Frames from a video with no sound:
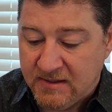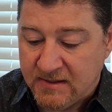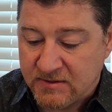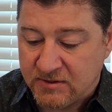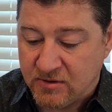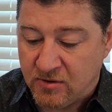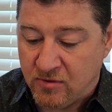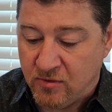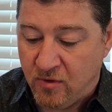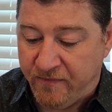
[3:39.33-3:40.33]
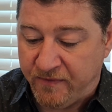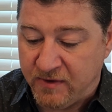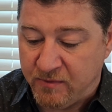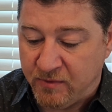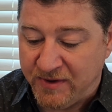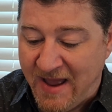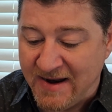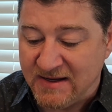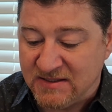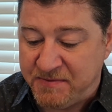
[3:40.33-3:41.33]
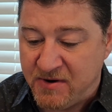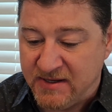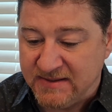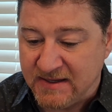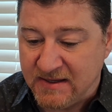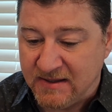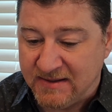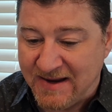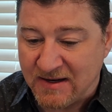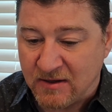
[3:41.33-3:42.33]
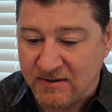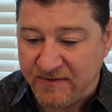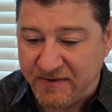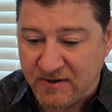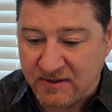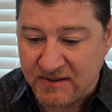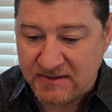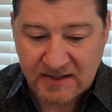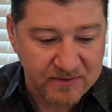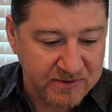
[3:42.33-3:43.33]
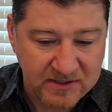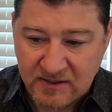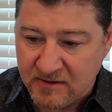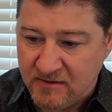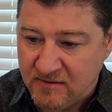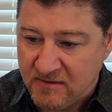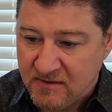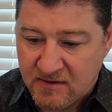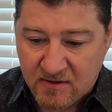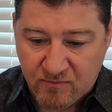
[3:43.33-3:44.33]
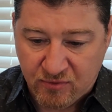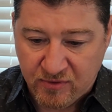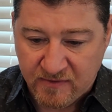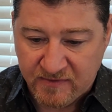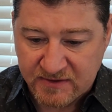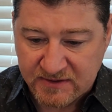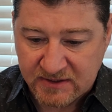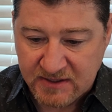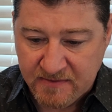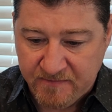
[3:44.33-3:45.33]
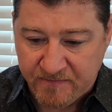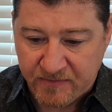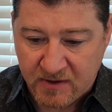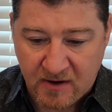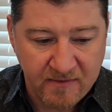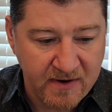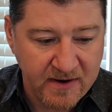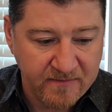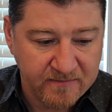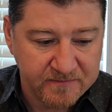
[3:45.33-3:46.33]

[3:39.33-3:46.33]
Let's go. Hopefully we will not experience any technical difficulties like we did previously. All right.